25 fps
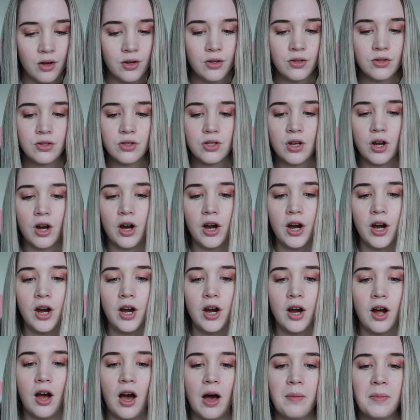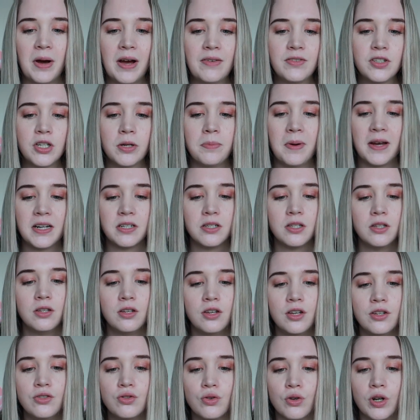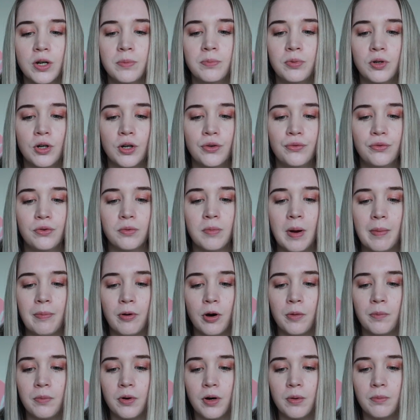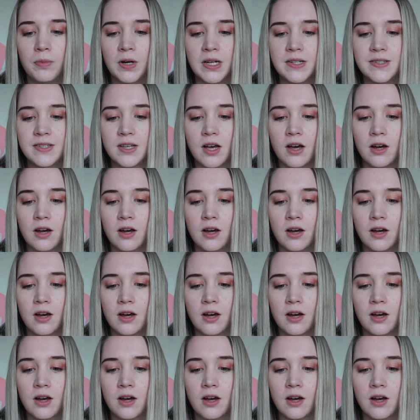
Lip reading: So I might have to go back to the drawing board for my pom-pom ones